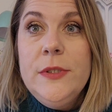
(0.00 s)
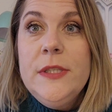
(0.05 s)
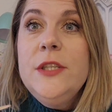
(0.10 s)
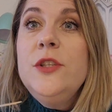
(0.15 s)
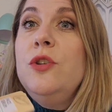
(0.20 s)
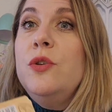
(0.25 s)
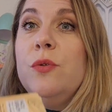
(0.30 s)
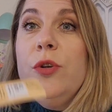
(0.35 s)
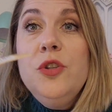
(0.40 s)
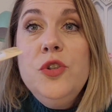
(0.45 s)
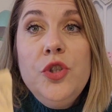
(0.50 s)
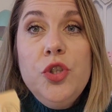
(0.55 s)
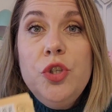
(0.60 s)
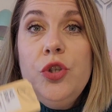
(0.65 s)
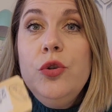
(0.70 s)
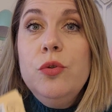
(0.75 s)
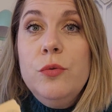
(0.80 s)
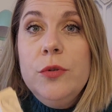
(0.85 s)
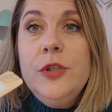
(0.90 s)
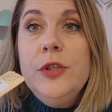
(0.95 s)
that you can
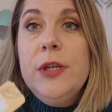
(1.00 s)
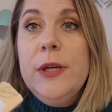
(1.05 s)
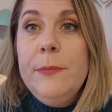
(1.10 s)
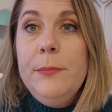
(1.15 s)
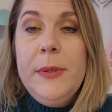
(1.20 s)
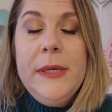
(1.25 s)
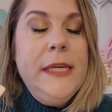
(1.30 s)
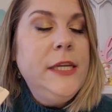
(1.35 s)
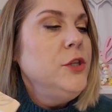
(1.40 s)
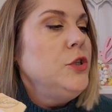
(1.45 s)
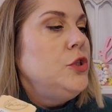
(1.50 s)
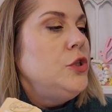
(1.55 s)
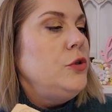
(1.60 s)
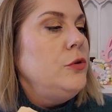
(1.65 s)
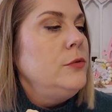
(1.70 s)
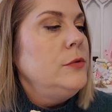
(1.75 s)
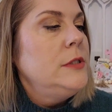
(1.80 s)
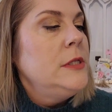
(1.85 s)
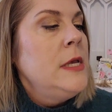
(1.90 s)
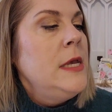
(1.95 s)
choose. You can pick and
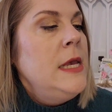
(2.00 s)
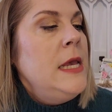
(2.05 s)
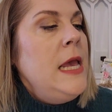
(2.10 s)
choose.